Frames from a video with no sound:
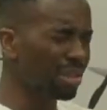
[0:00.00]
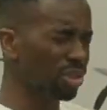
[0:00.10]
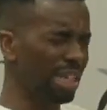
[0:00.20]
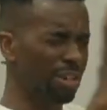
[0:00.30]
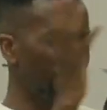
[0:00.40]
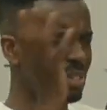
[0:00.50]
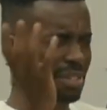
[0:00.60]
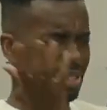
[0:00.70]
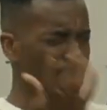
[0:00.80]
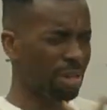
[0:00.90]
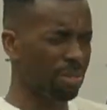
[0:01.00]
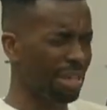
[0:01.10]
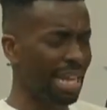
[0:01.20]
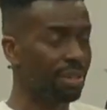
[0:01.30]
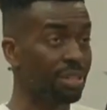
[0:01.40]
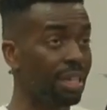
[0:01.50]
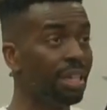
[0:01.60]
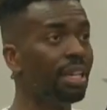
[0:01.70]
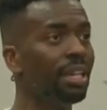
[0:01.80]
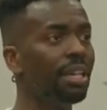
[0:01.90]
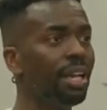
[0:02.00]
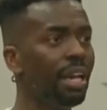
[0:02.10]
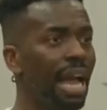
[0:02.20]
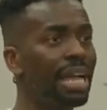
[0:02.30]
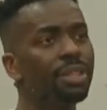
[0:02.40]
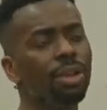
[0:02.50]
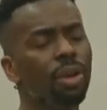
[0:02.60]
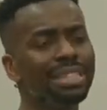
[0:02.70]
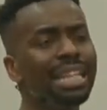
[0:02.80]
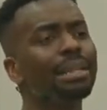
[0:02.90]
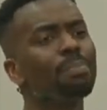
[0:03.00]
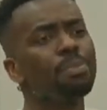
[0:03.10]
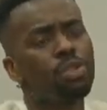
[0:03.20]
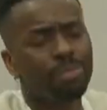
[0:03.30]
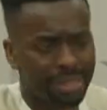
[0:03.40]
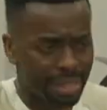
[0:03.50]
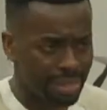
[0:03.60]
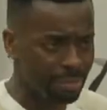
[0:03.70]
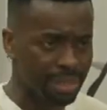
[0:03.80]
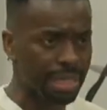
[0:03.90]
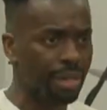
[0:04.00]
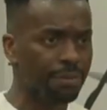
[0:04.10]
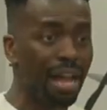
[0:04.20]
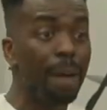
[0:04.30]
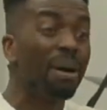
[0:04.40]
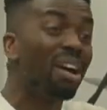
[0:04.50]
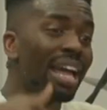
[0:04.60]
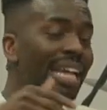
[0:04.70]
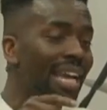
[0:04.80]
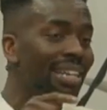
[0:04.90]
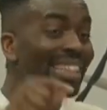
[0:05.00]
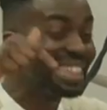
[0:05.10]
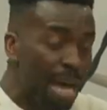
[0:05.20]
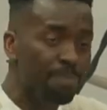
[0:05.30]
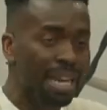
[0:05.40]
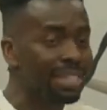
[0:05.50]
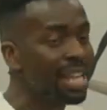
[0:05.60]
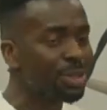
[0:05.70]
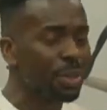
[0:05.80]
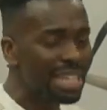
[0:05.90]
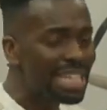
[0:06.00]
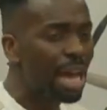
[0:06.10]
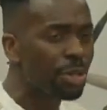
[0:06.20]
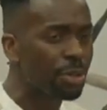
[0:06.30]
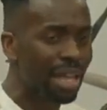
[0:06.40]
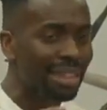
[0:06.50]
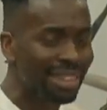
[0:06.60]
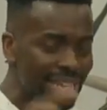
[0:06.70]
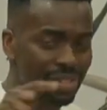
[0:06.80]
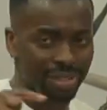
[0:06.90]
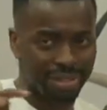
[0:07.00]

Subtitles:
Jacob has this incredible encounter. And the Lord then promises him stuff about, again, that place. So this is how you know that this